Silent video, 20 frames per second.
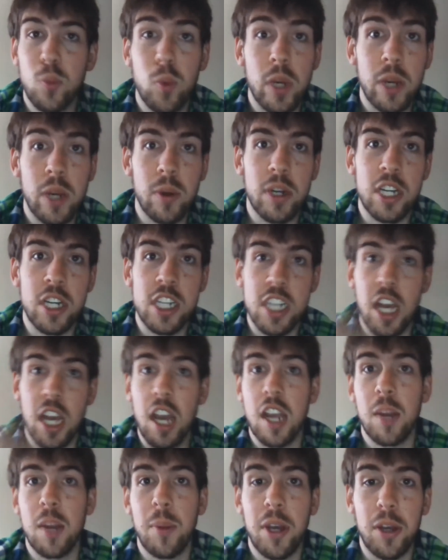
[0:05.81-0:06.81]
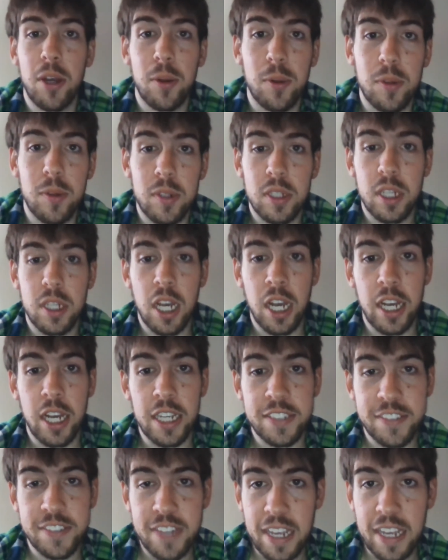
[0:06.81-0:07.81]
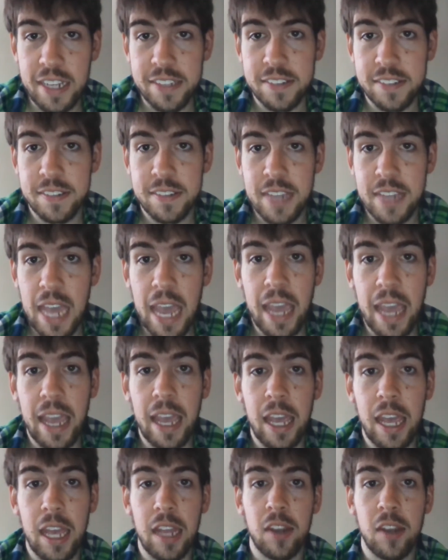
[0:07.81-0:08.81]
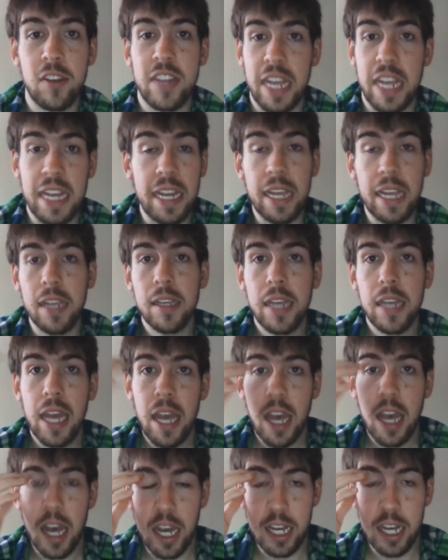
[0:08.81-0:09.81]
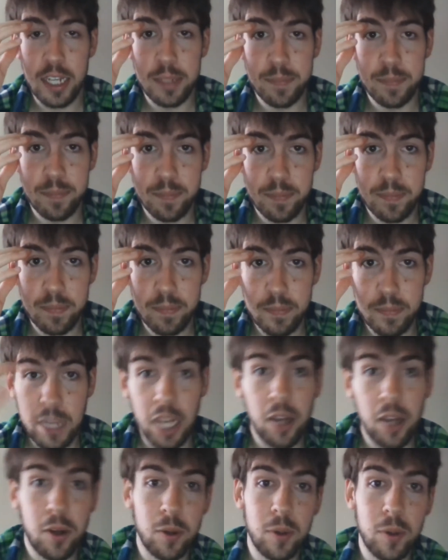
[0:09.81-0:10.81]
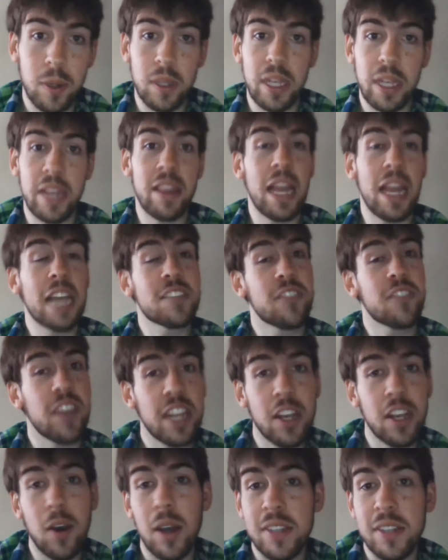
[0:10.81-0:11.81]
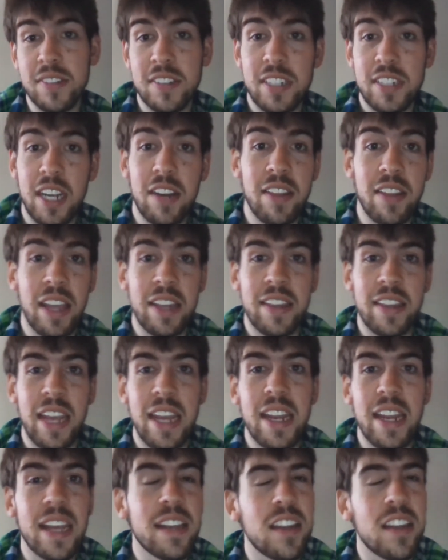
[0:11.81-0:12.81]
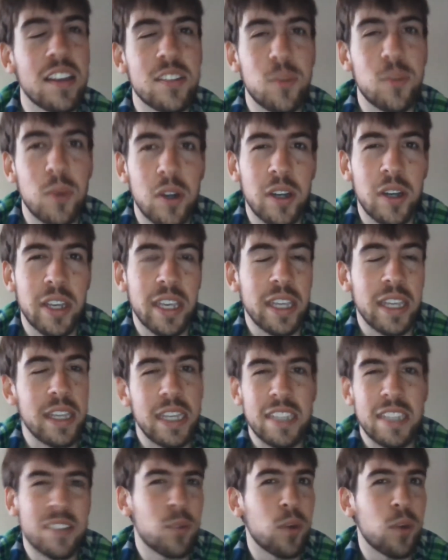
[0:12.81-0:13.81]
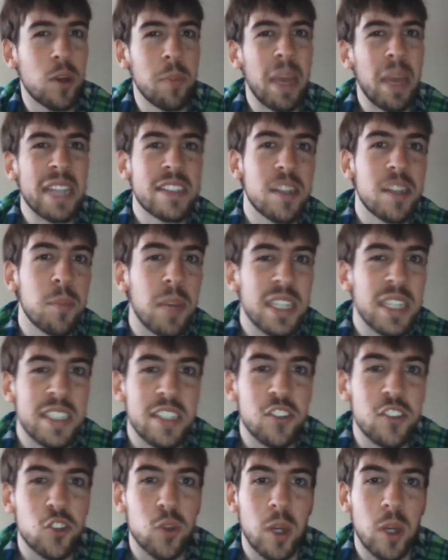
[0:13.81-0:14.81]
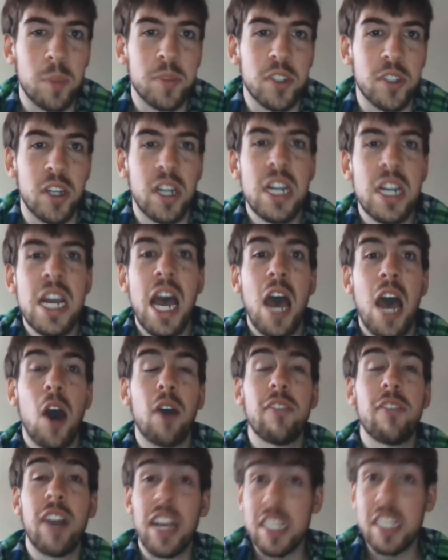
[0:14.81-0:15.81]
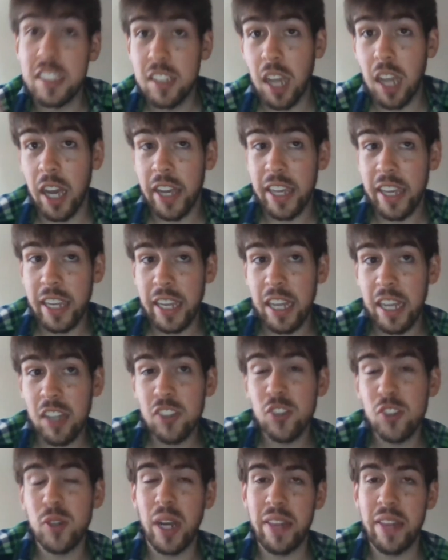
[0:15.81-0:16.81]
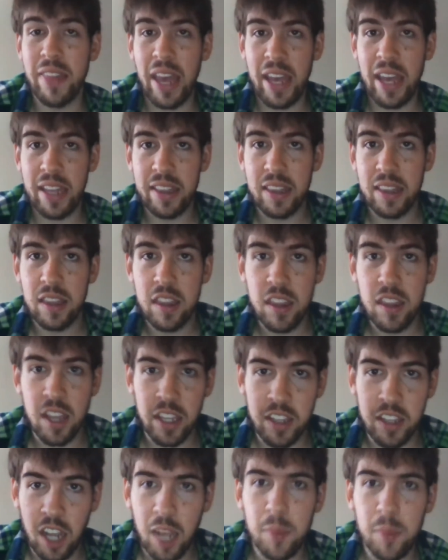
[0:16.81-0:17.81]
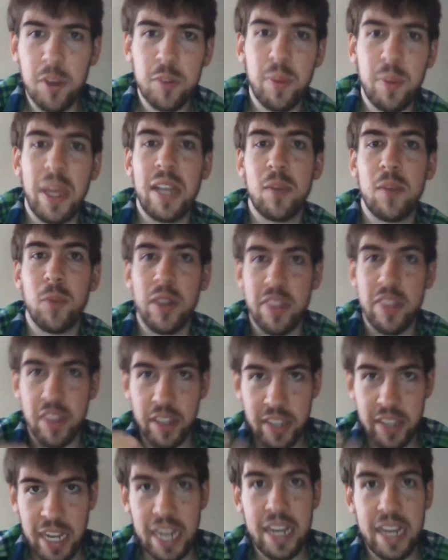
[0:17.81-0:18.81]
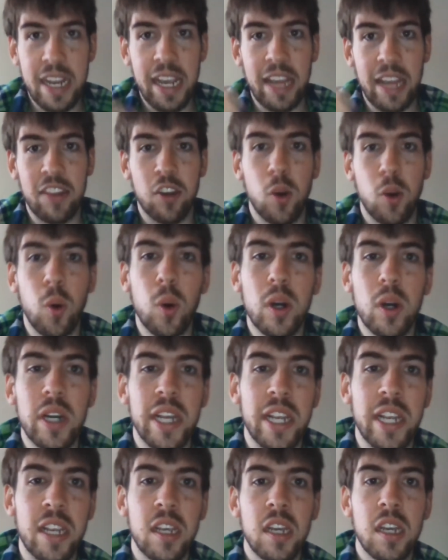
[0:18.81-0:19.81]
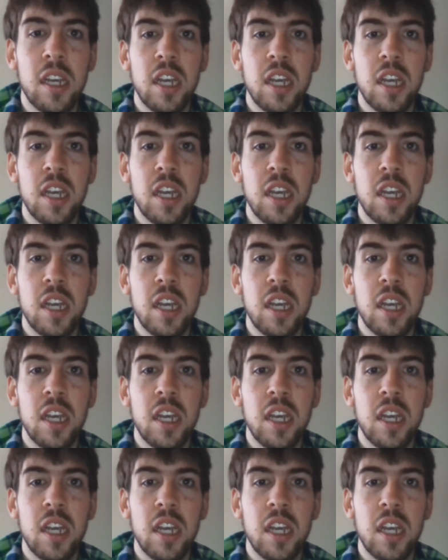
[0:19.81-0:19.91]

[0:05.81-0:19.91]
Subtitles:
We were talking about sex and dating. Now, in the last video, I shared that dating isn't really mentioned much in scripture. However, I illustrated that the time you spend with the dating and the courting,